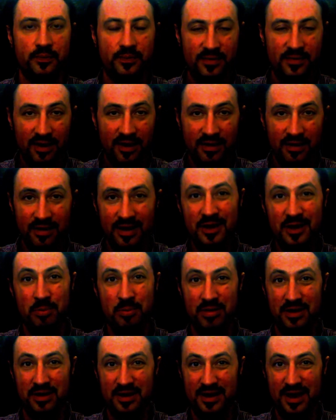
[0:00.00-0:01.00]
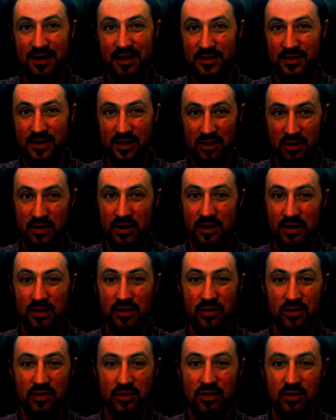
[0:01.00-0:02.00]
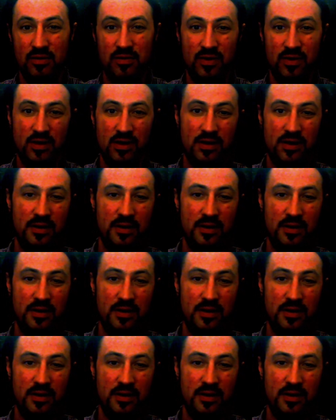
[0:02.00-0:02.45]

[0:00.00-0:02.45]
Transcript: Now that's pretty heavy going so far,